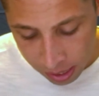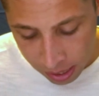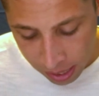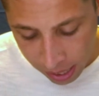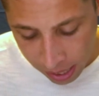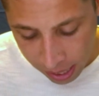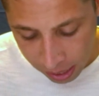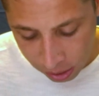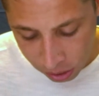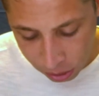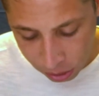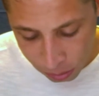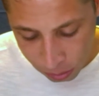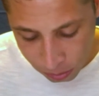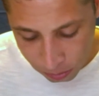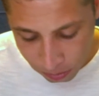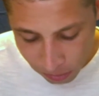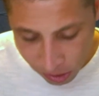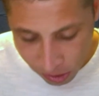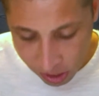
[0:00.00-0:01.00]
And so
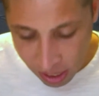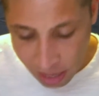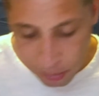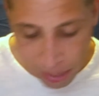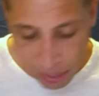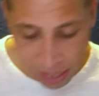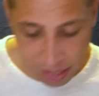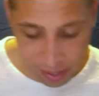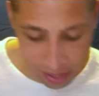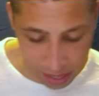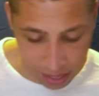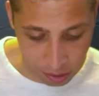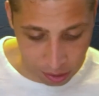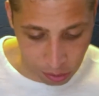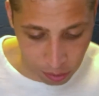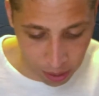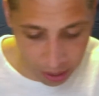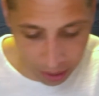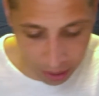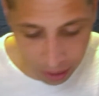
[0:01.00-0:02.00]
C makes sense,
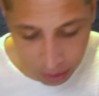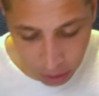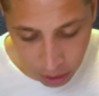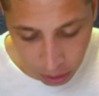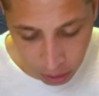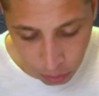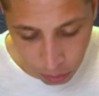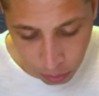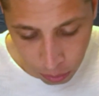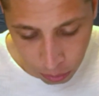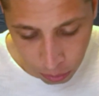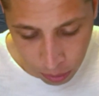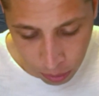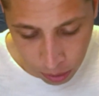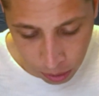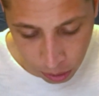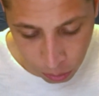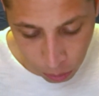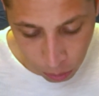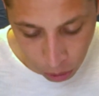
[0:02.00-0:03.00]
right? Like, look,
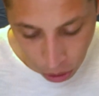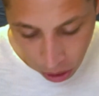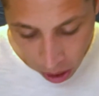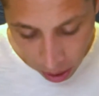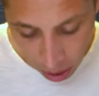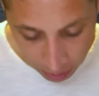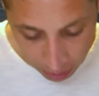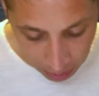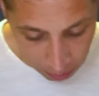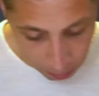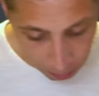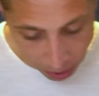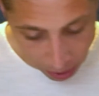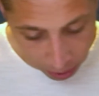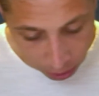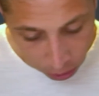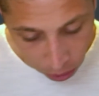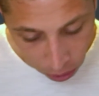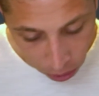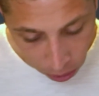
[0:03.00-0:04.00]
we're talking about
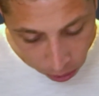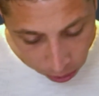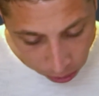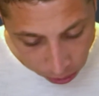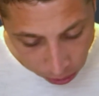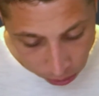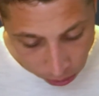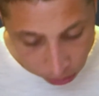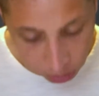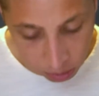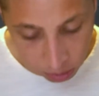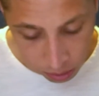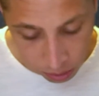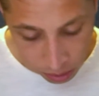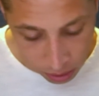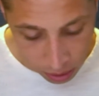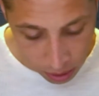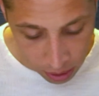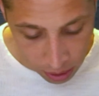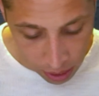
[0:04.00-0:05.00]
an article,
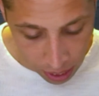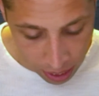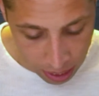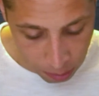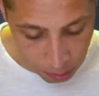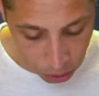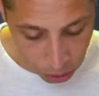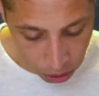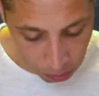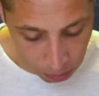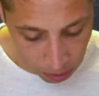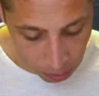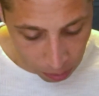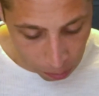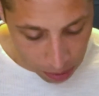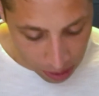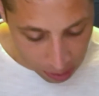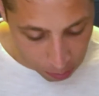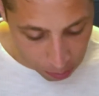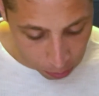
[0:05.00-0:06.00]
and then we're talking about the
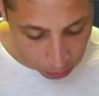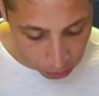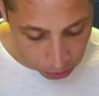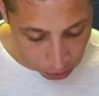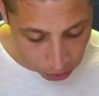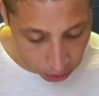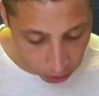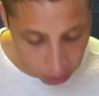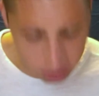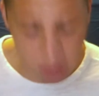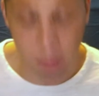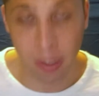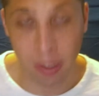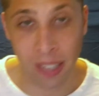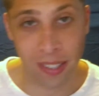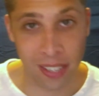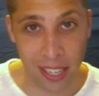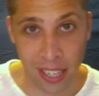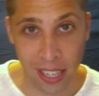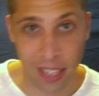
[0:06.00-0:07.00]
people's
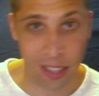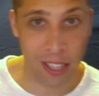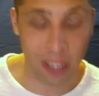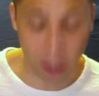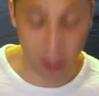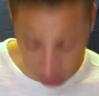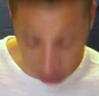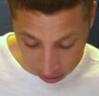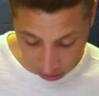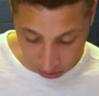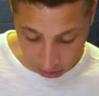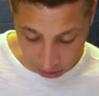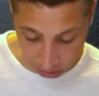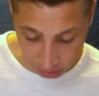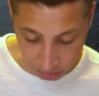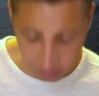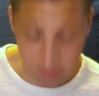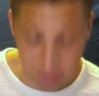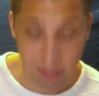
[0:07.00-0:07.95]
argument in the article.